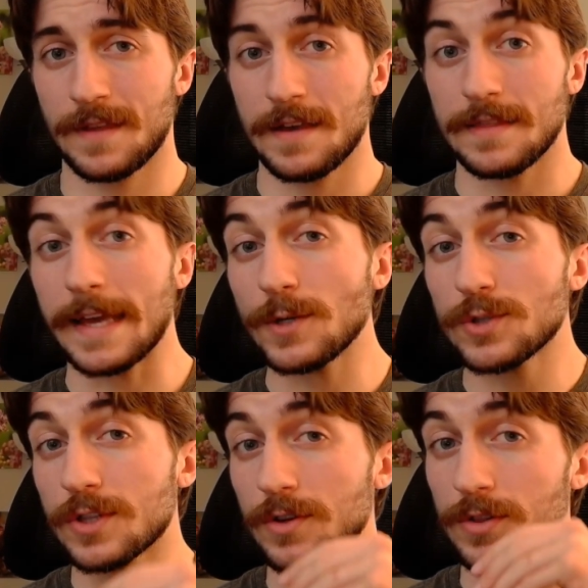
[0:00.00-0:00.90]
They
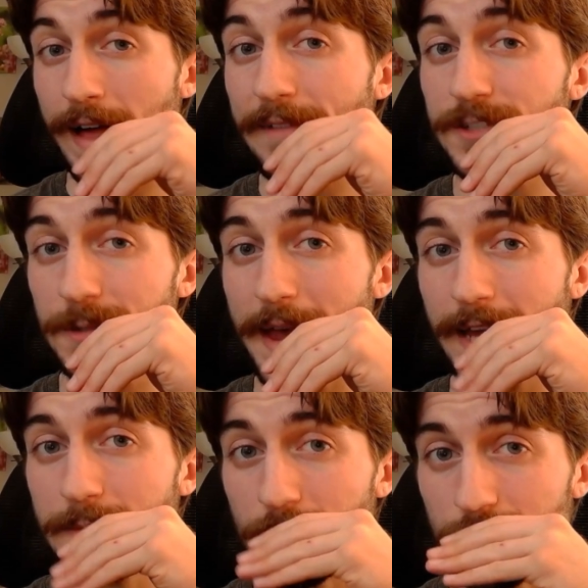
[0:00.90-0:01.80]
use their left
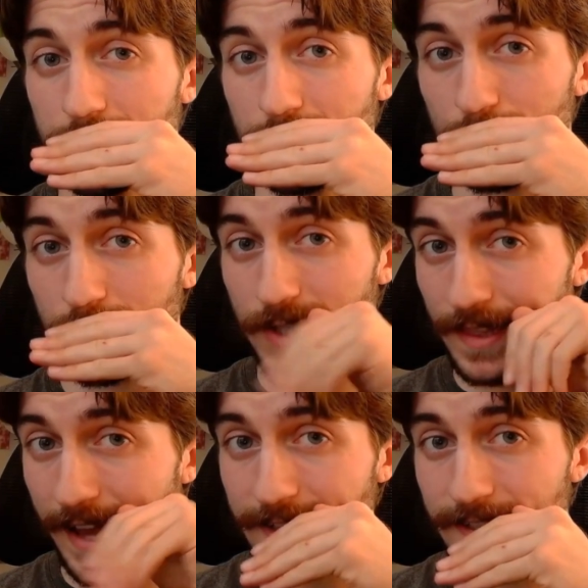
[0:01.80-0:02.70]
mandible to
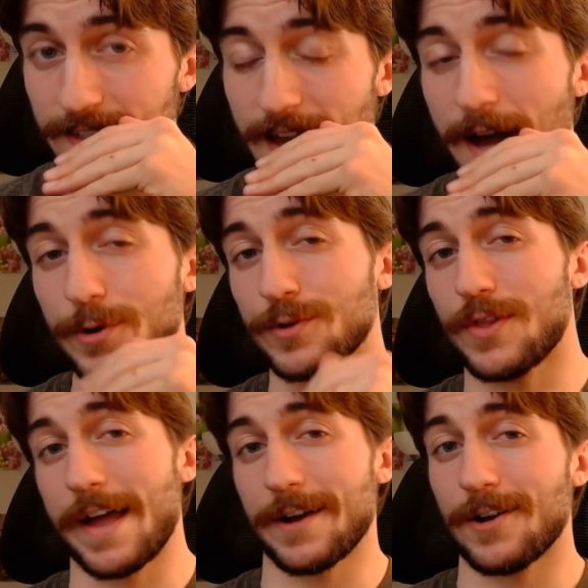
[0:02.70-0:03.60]
slice the outer
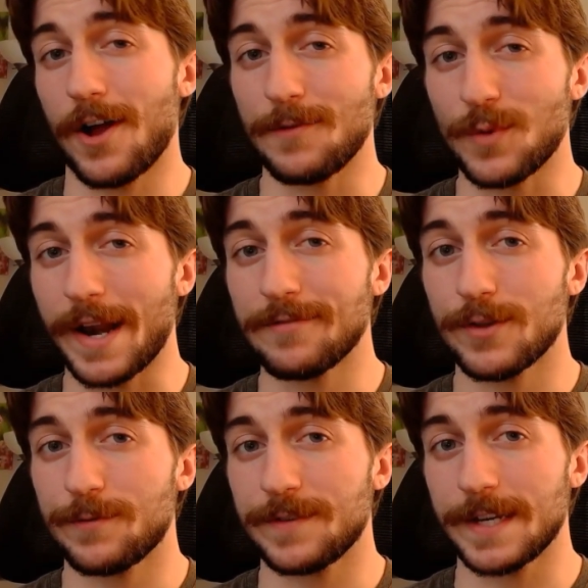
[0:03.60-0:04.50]
layer of whatever
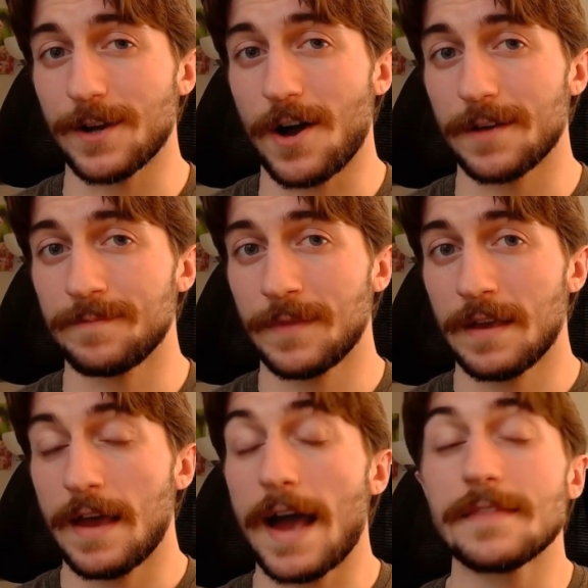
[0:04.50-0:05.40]
they're feeding on,
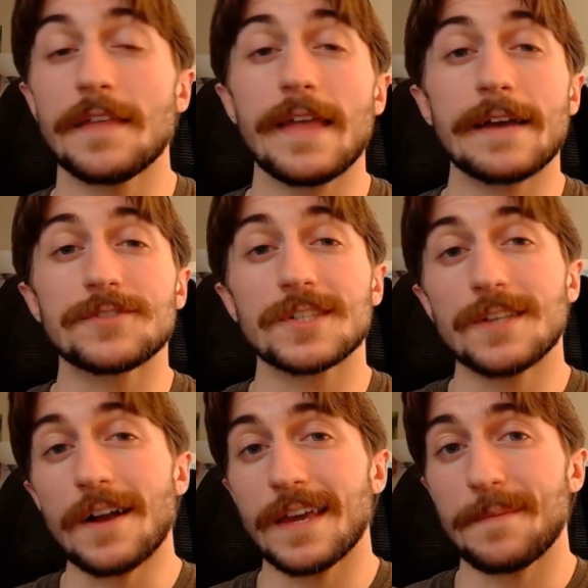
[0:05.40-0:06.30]
and then they have
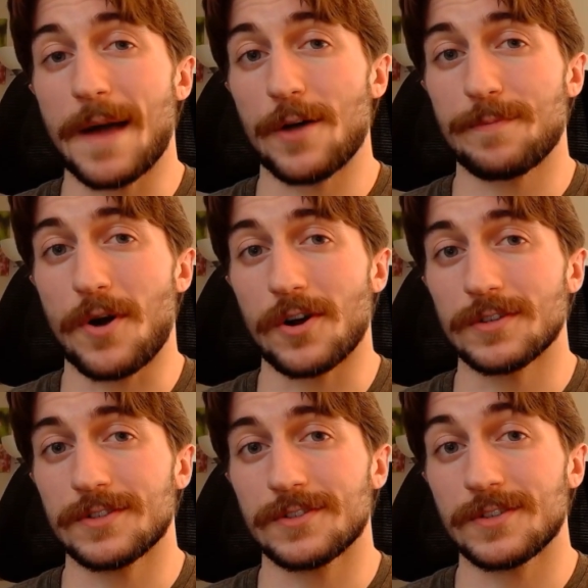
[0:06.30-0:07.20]
sucking
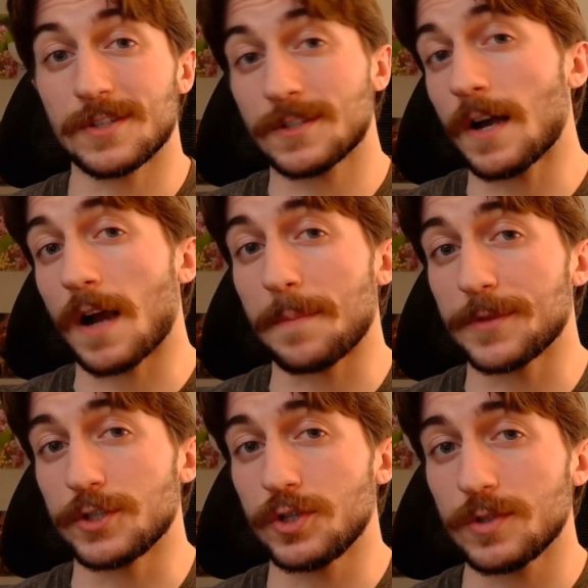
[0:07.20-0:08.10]
mouthparts to suck up
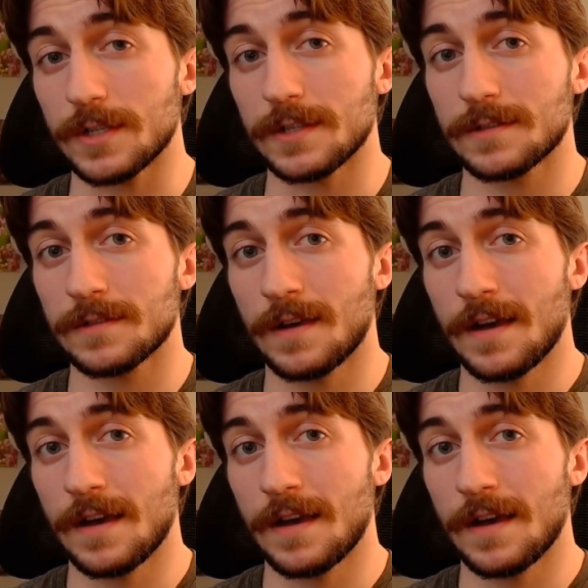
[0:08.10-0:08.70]
the juices.